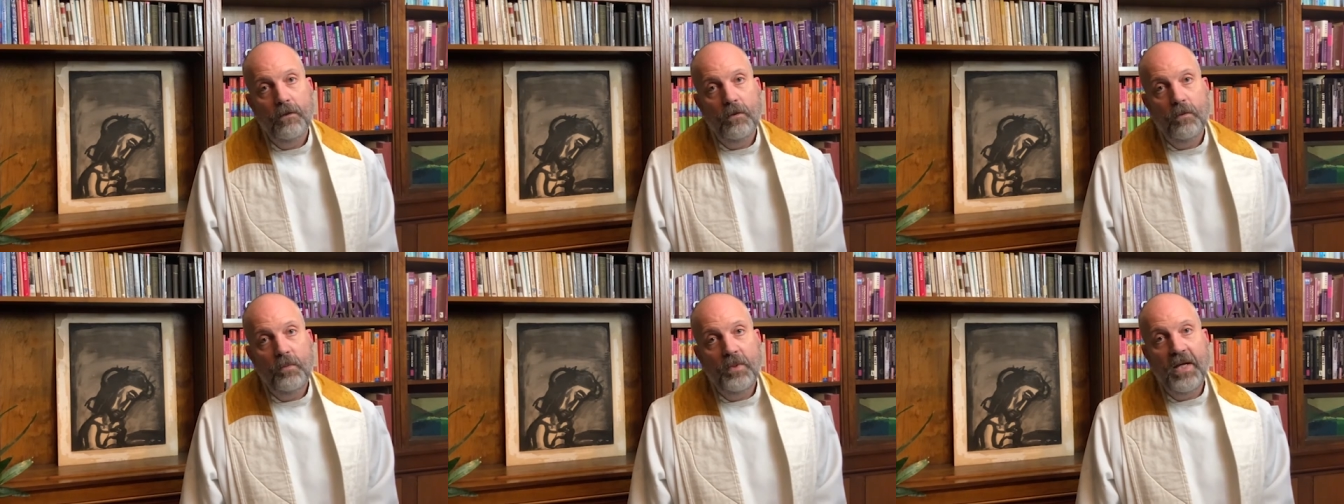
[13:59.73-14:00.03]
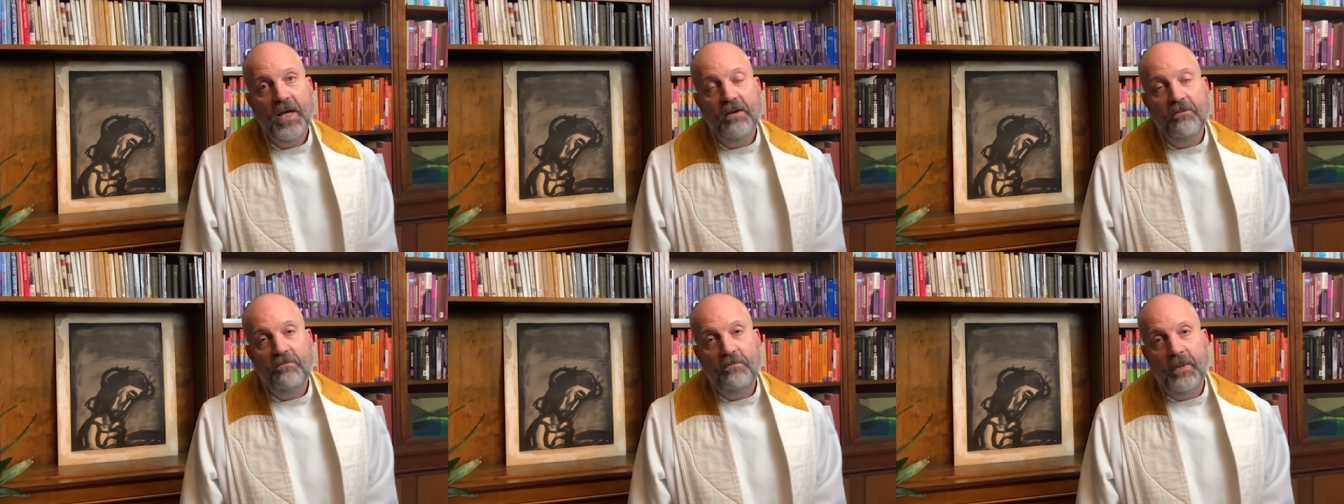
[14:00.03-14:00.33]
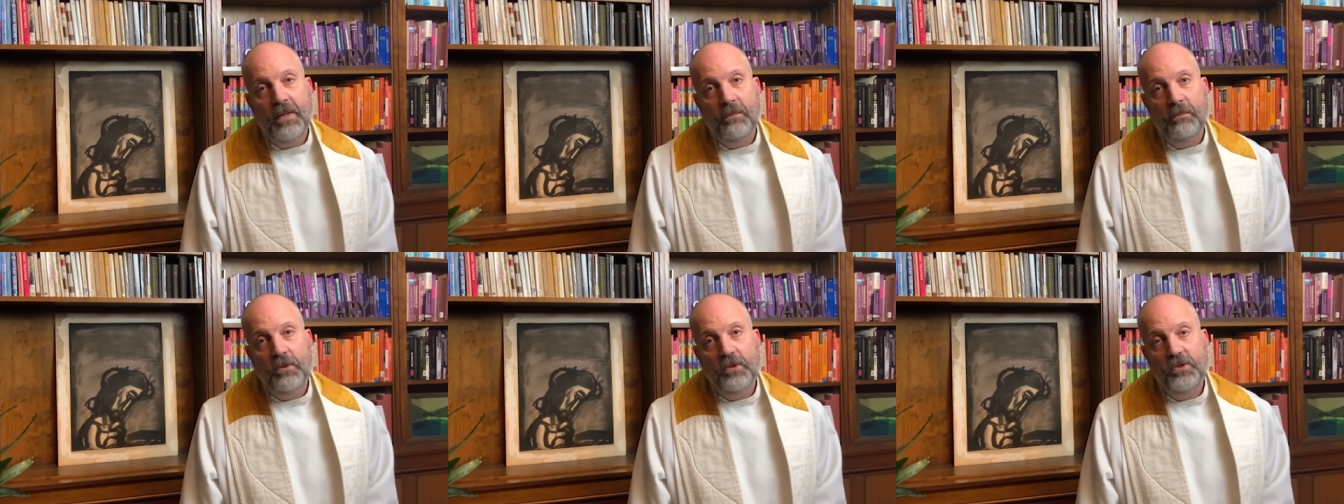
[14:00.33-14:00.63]
We have
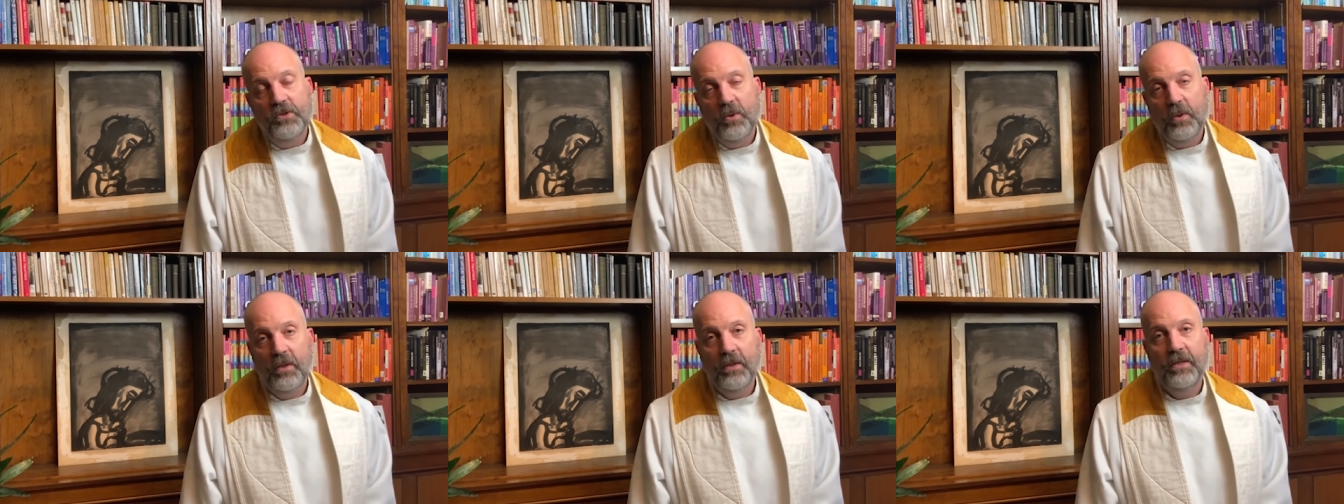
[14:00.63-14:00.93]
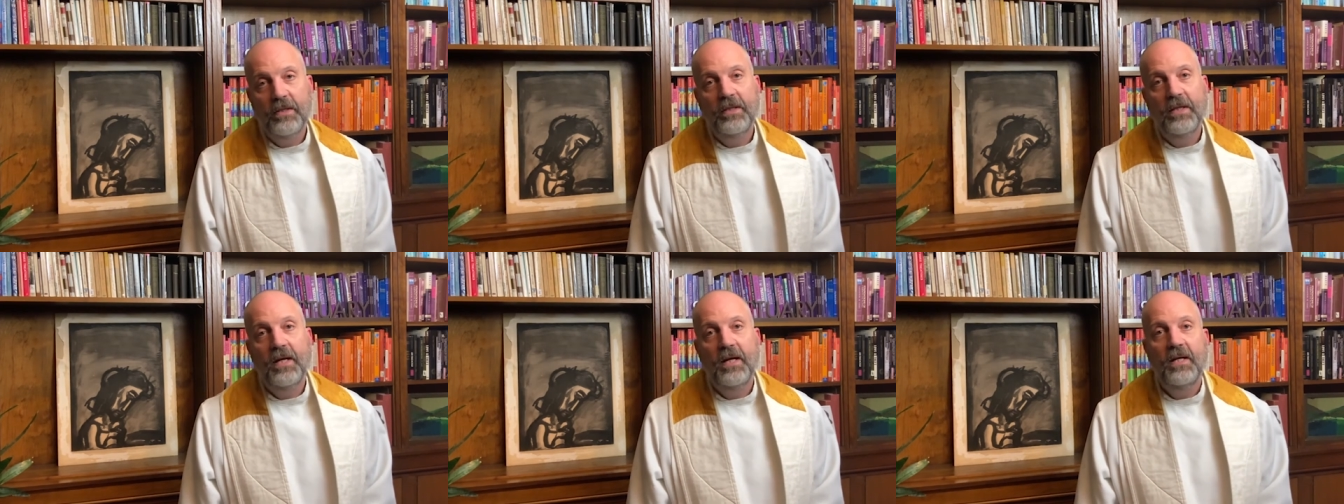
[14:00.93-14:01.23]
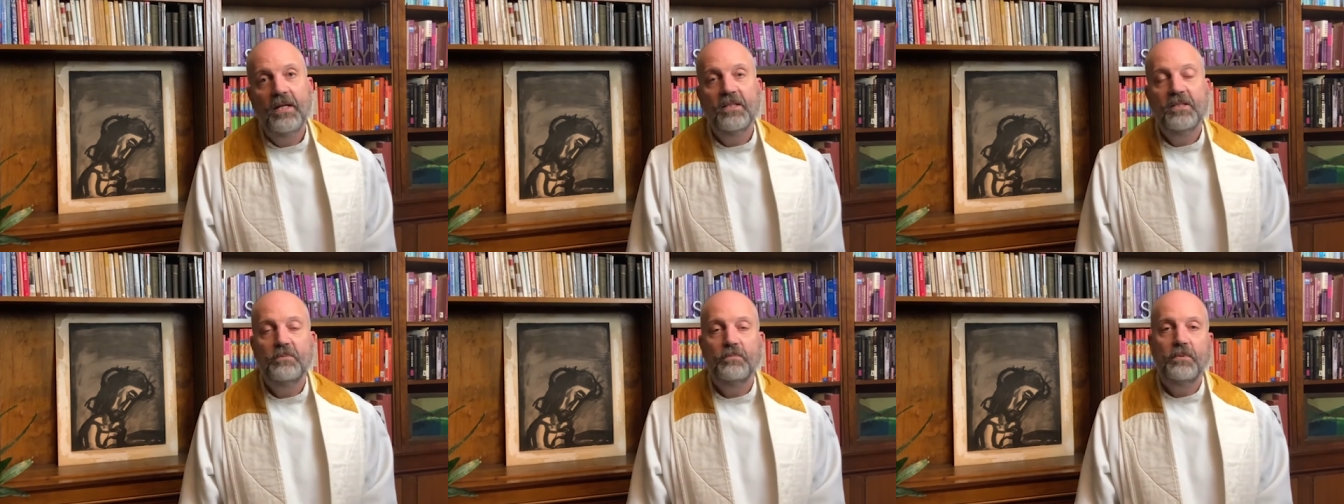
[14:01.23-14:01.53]
members who are in the
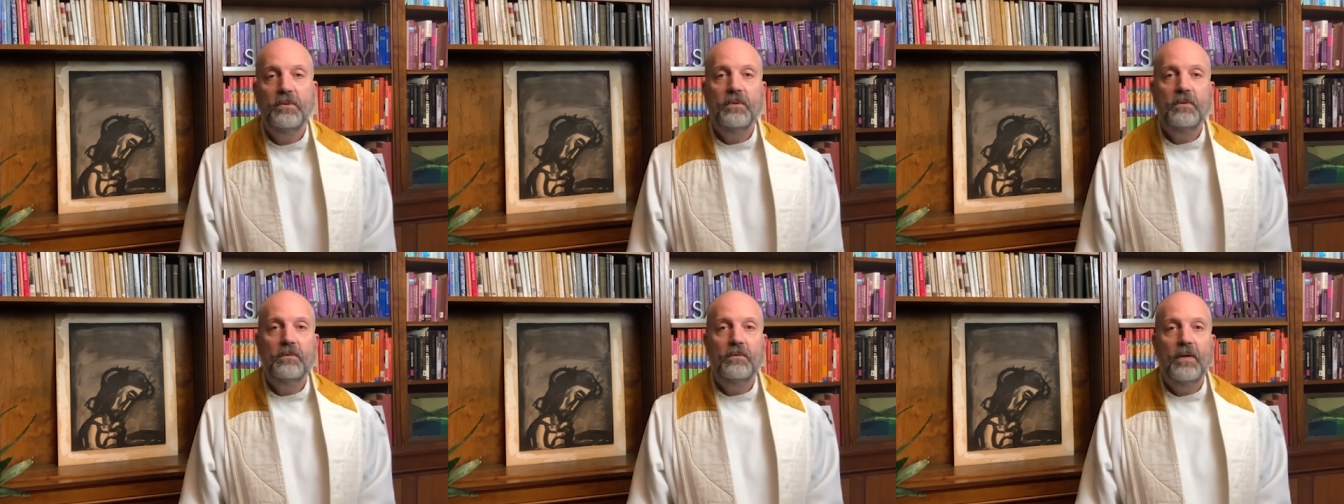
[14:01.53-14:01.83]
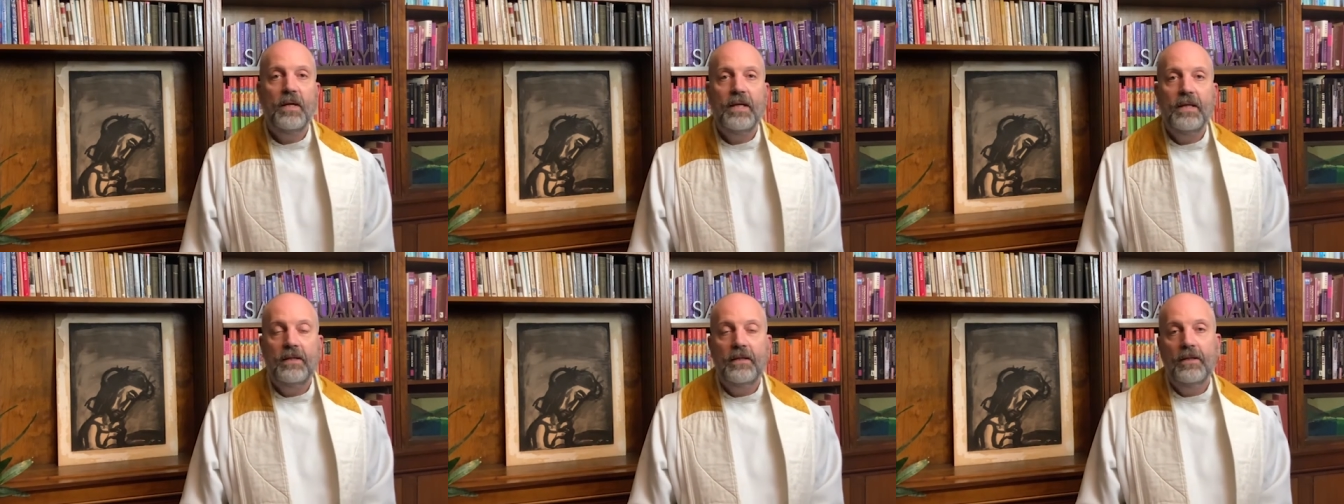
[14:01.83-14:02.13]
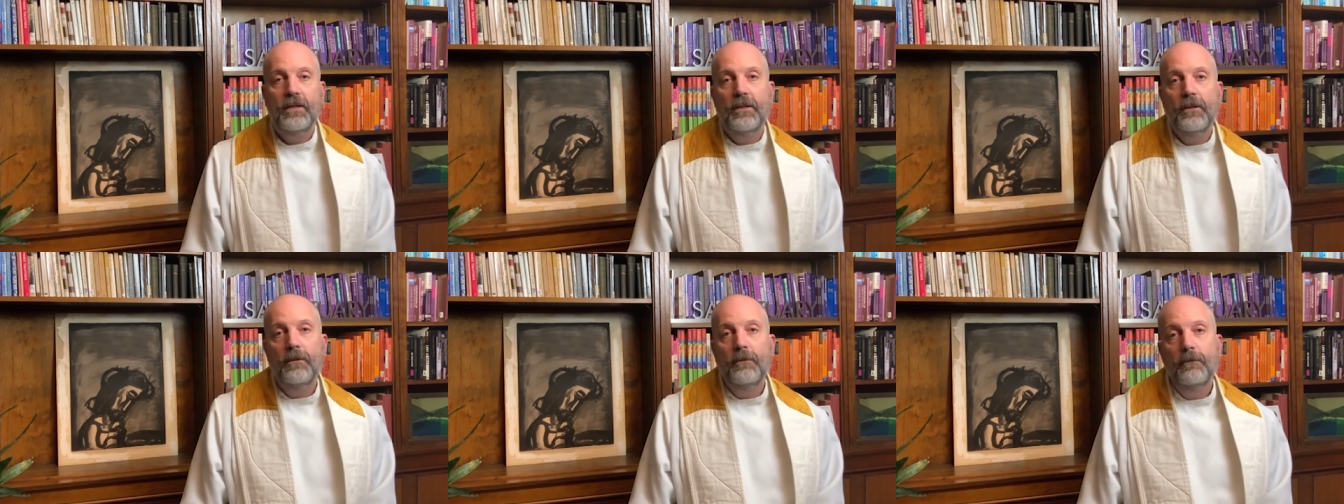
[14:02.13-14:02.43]
hospital right
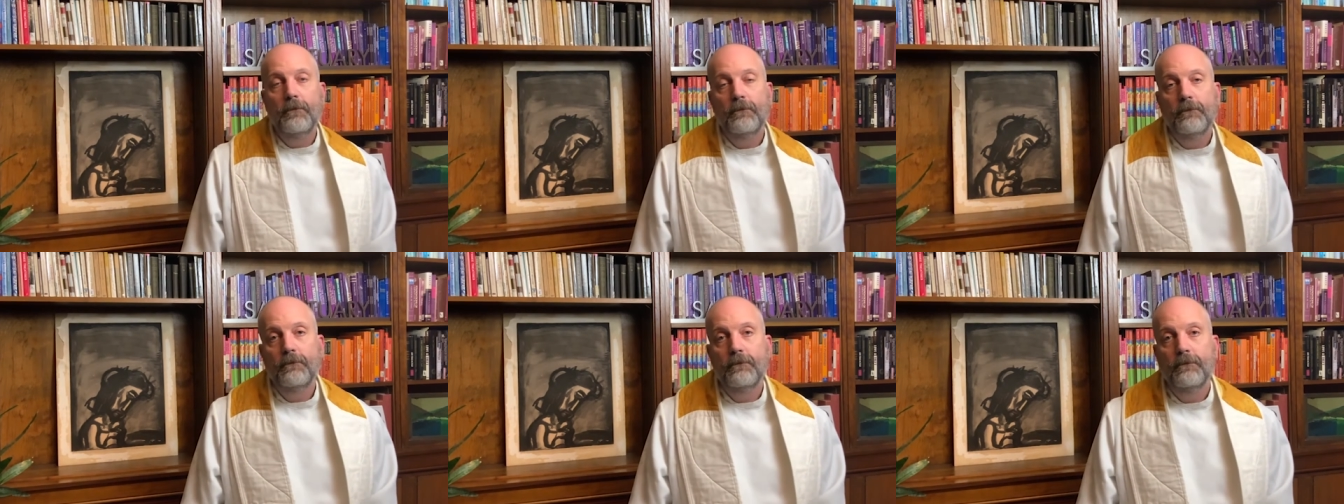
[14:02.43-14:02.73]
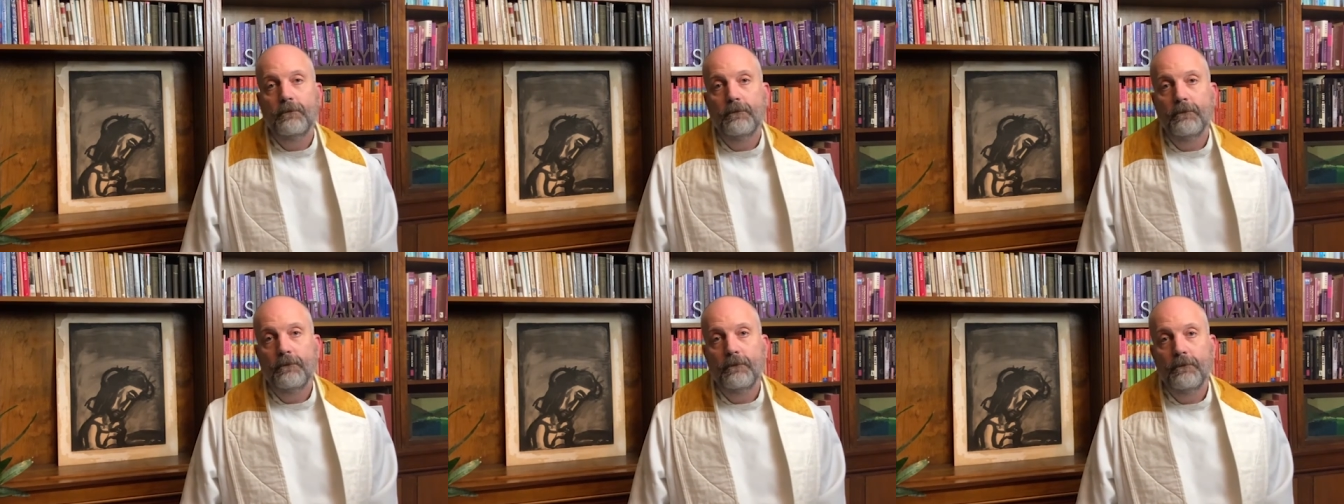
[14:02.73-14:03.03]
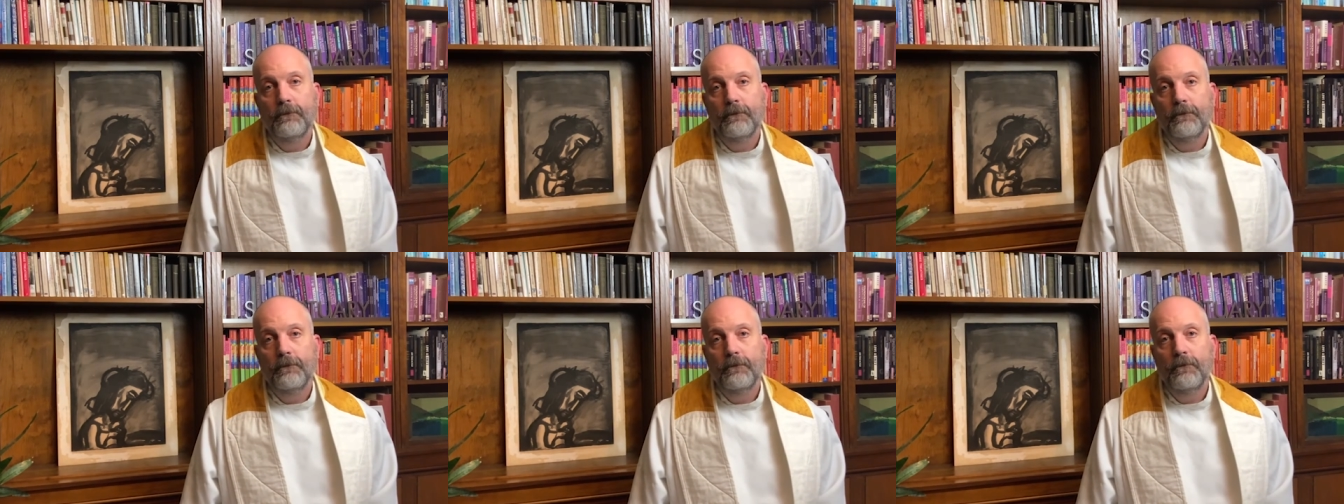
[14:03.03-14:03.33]

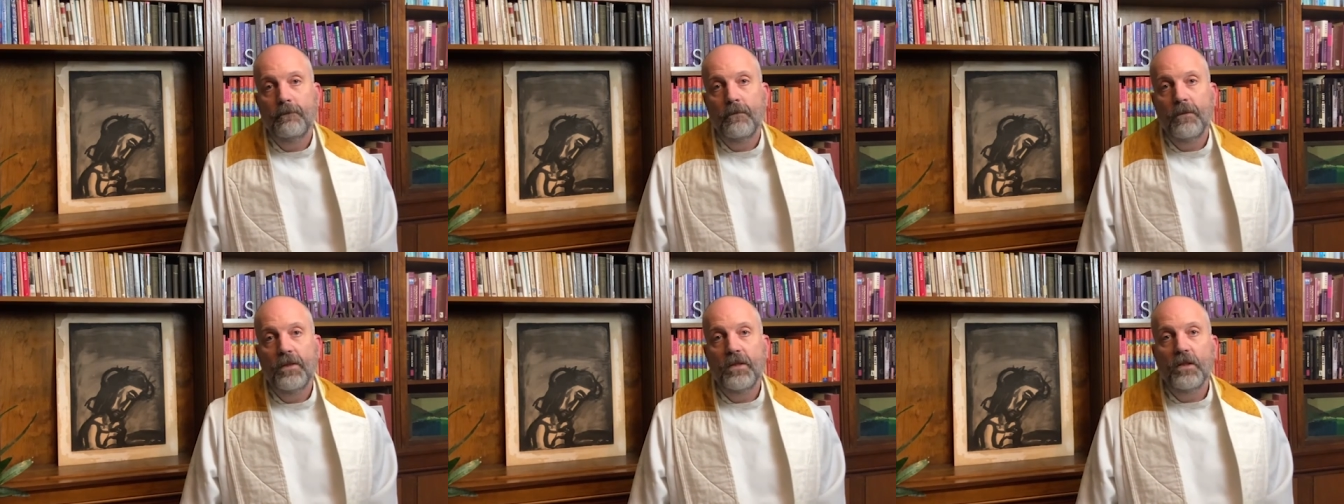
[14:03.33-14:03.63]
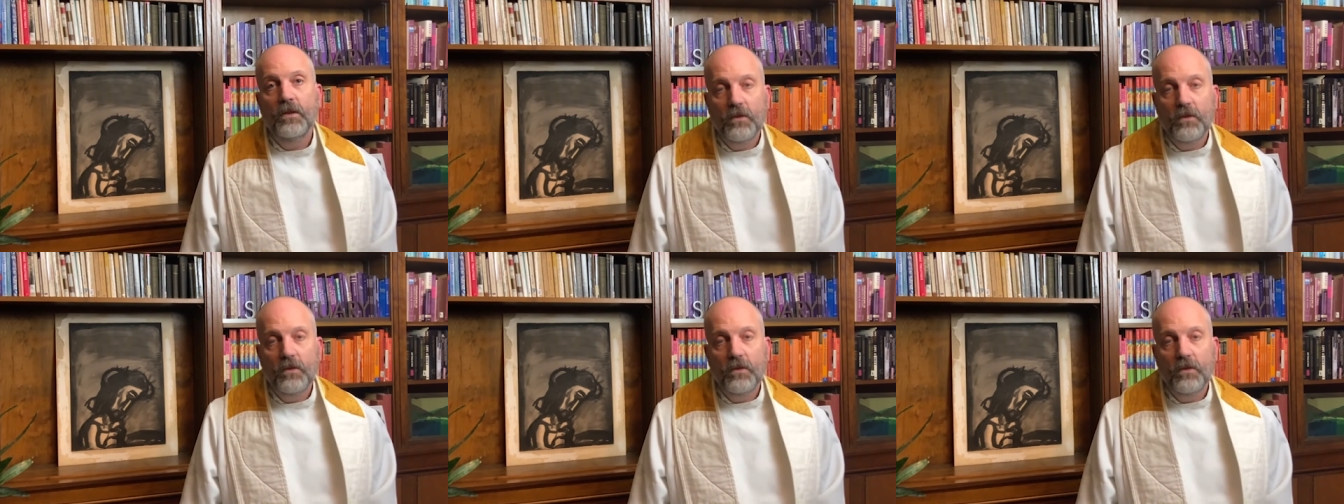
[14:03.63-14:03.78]
now. The